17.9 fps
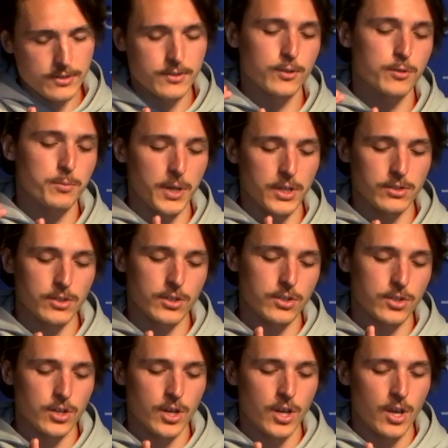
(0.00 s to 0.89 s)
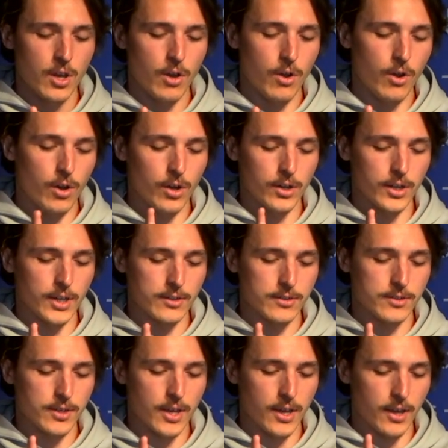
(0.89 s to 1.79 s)
this message on, let's
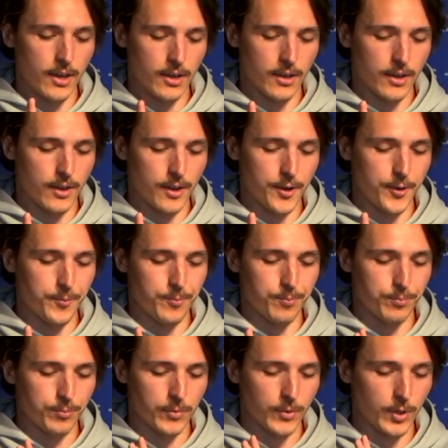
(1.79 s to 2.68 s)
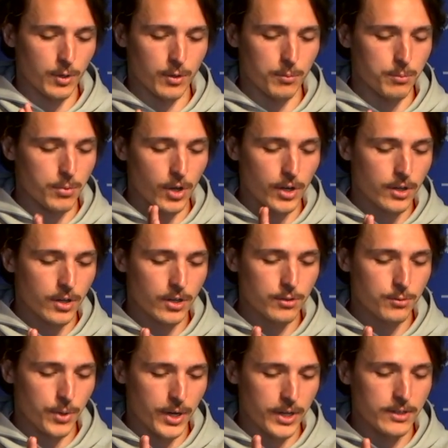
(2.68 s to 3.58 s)
say, a Polygon,
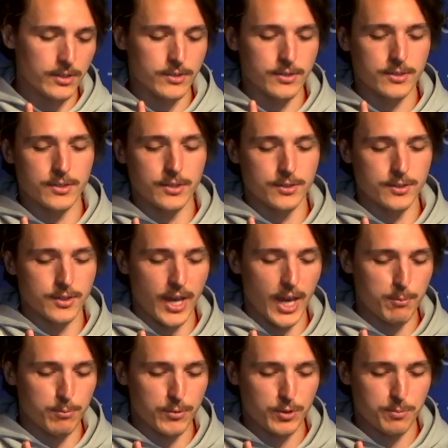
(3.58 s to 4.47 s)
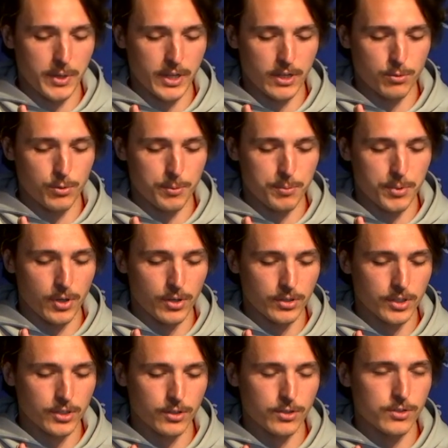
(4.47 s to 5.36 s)
right? It's this
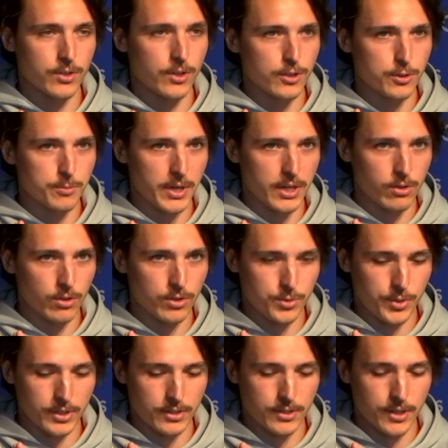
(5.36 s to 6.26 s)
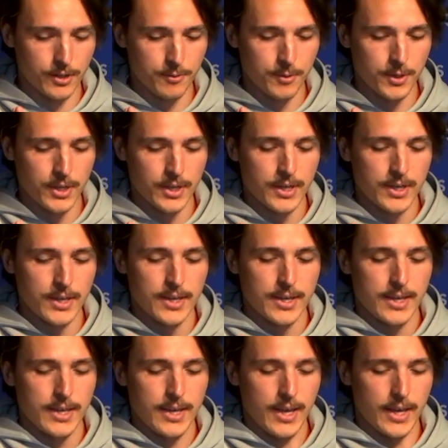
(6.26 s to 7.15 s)
mspellreporter.sol smart contract here.
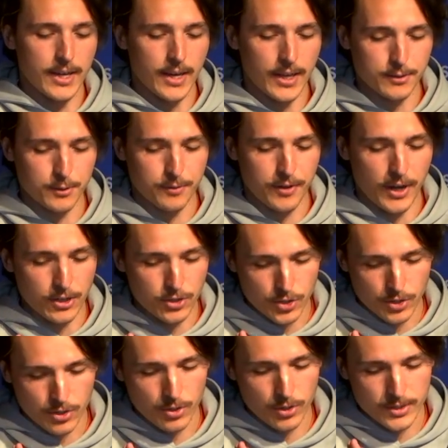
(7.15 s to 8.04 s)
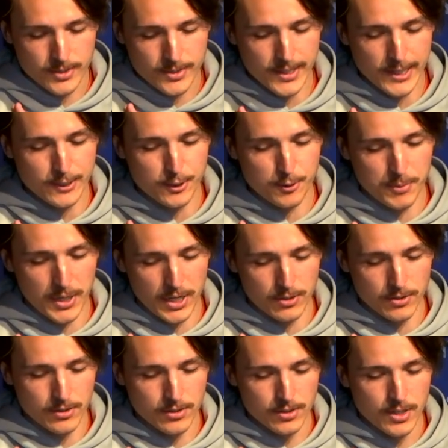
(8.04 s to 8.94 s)
It has a function called send
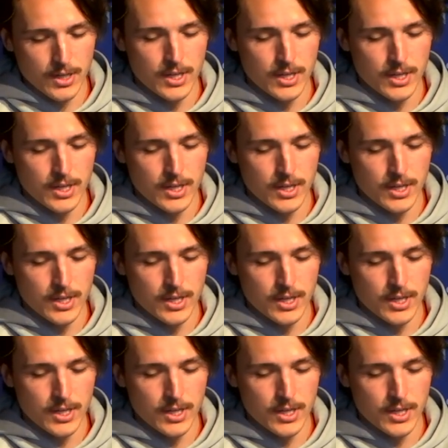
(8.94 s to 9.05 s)
amount.